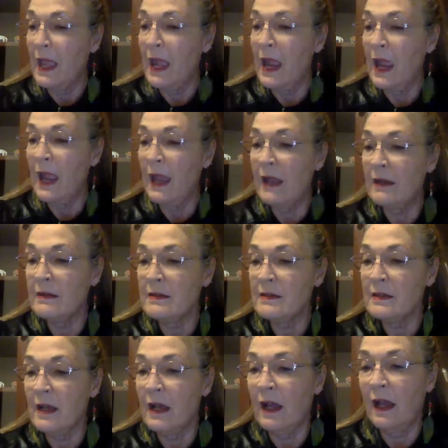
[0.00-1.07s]
And
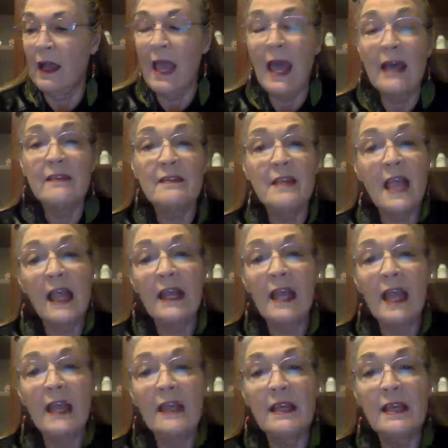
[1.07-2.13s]
as
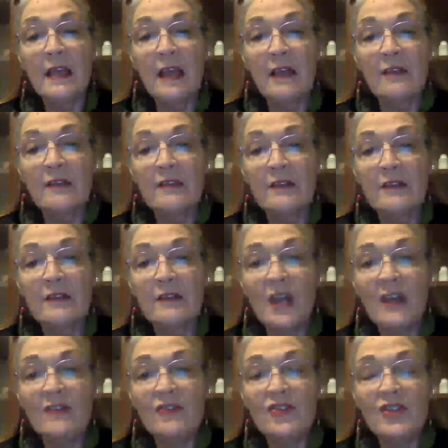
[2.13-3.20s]
NAEL
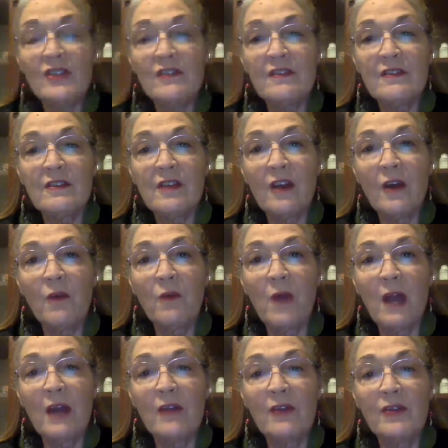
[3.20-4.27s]
suggests, she's a
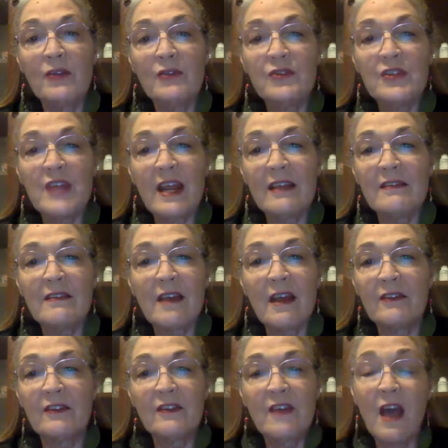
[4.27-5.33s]
writer who stands
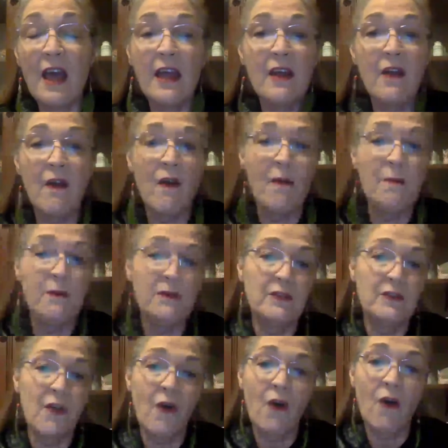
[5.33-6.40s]
outside
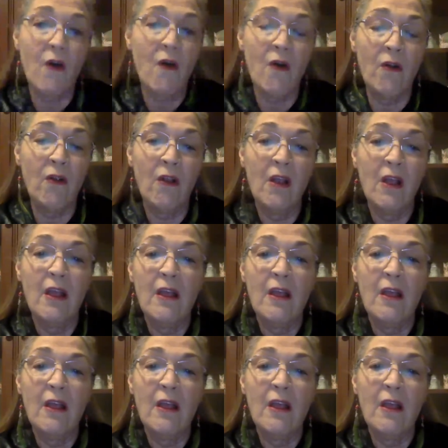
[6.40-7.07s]
almost all